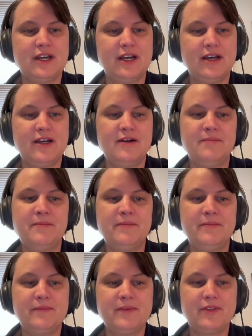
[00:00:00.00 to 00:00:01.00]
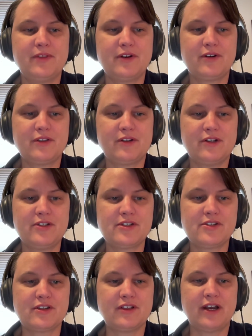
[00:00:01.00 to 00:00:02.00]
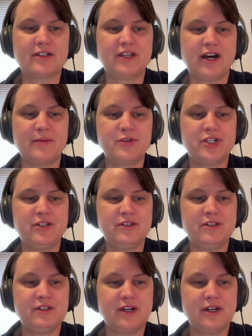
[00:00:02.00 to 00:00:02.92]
There is a select option